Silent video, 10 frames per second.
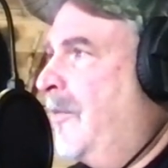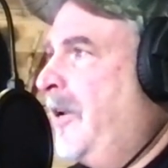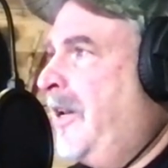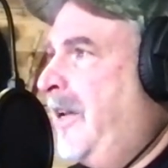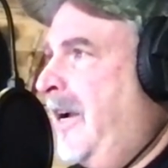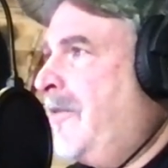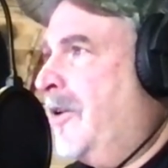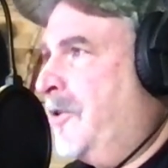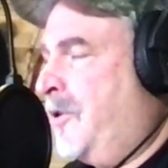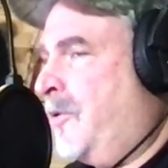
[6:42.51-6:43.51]
we didn't have
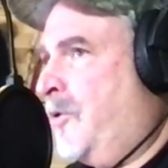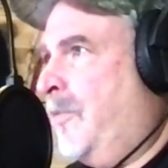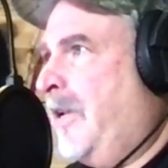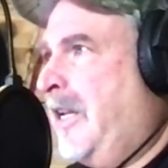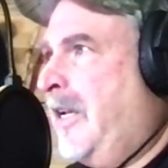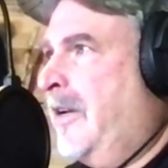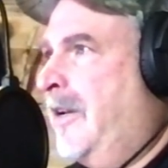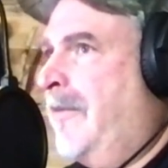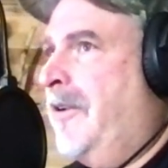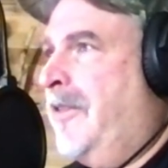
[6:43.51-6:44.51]
all the social media
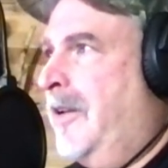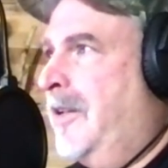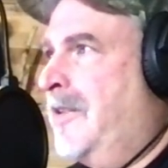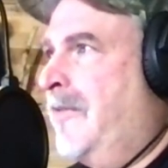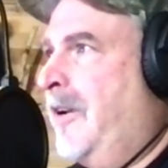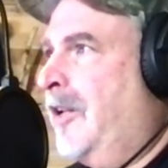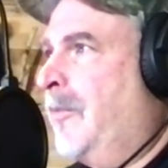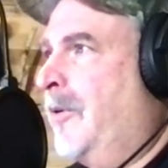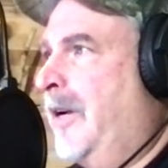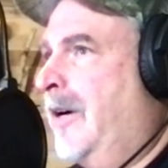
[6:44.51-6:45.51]
and everything that's
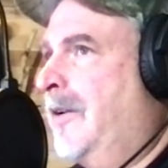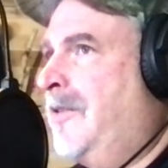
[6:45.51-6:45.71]
available now.